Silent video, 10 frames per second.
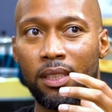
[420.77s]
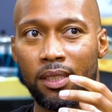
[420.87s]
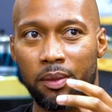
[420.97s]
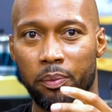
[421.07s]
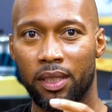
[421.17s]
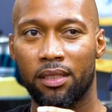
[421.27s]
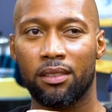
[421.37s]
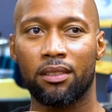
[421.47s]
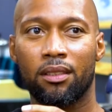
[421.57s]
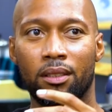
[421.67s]
this
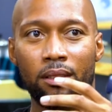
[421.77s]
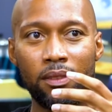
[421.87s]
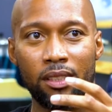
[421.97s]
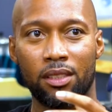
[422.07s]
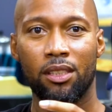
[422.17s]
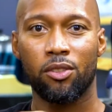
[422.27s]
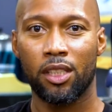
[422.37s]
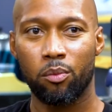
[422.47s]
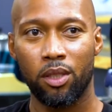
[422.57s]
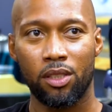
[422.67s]
business, love this industry
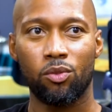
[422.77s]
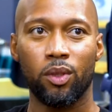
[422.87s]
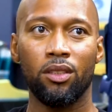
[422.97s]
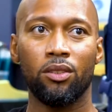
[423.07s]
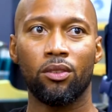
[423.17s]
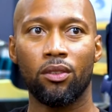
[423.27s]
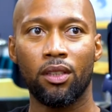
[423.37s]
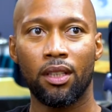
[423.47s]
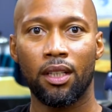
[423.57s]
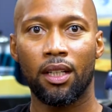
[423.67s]
as much as we do,
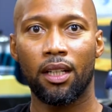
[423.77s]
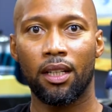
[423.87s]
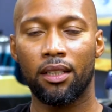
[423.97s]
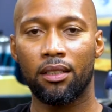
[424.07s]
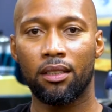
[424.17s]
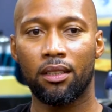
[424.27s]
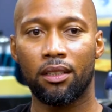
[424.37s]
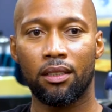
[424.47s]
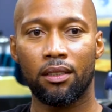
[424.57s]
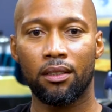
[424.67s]
and
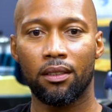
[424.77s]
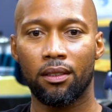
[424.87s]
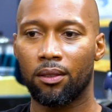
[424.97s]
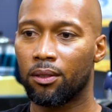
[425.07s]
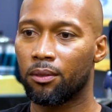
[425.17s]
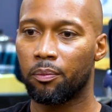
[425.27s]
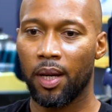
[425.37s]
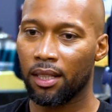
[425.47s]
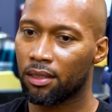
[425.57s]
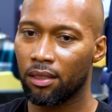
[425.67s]
you know,
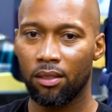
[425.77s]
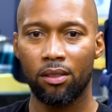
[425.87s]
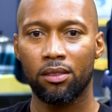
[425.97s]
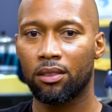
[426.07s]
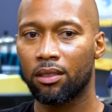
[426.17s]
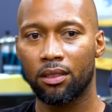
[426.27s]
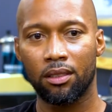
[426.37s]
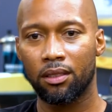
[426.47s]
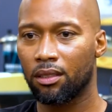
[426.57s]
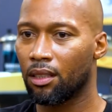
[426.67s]
passing it on to
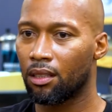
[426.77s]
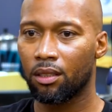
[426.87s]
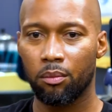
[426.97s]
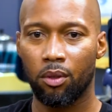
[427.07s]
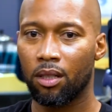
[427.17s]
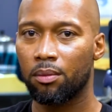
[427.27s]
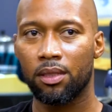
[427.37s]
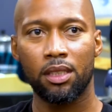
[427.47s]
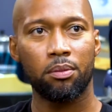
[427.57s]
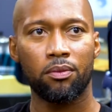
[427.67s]
younger barbers
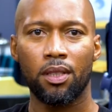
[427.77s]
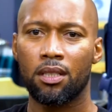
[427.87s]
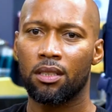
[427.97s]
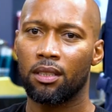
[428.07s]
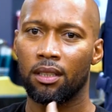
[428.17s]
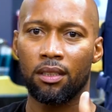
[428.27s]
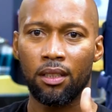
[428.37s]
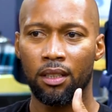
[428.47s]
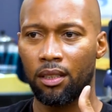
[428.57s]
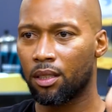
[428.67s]
in this profession and
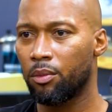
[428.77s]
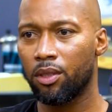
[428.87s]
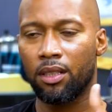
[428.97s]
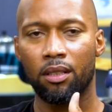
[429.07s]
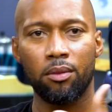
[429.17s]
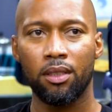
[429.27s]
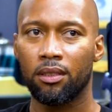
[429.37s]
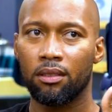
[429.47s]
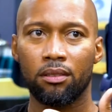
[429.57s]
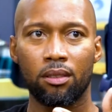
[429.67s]
the community that
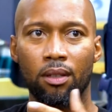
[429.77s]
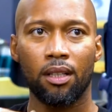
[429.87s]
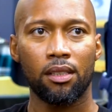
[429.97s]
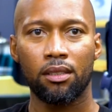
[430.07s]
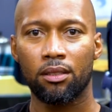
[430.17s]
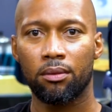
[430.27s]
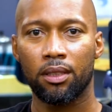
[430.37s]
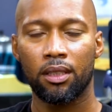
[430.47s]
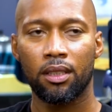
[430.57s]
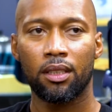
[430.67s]
we surround ourselves
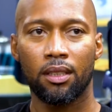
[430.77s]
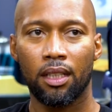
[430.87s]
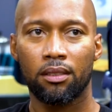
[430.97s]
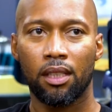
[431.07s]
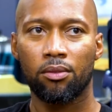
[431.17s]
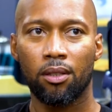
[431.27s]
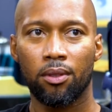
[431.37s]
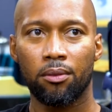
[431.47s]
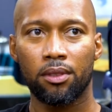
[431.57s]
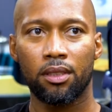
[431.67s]
with. That's what I
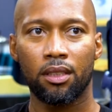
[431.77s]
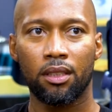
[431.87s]
really want to see.